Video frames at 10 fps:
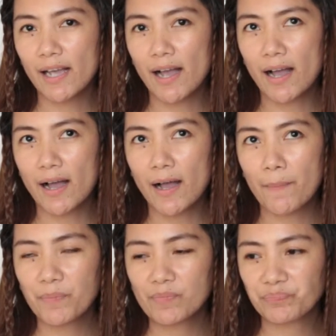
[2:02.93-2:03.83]
And oh, of
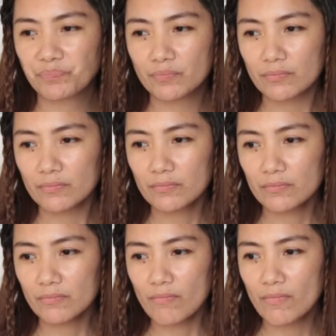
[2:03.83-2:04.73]
course, for
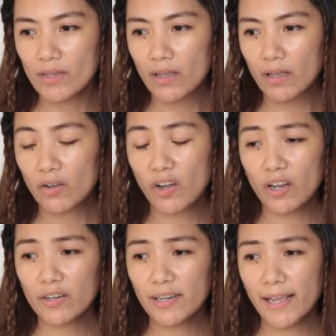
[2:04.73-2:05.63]
the lips of the
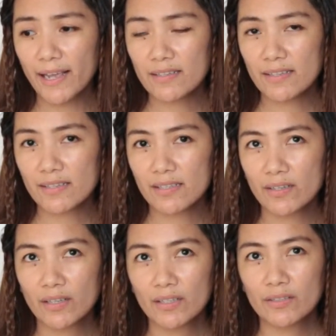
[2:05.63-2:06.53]
girl, we
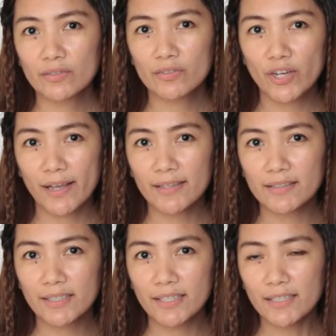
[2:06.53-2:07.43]
need to use
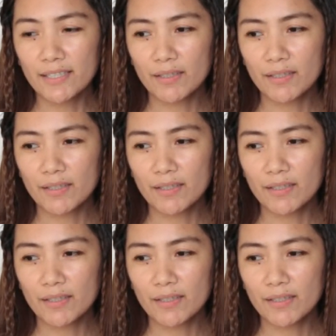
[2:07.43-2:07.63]
gel.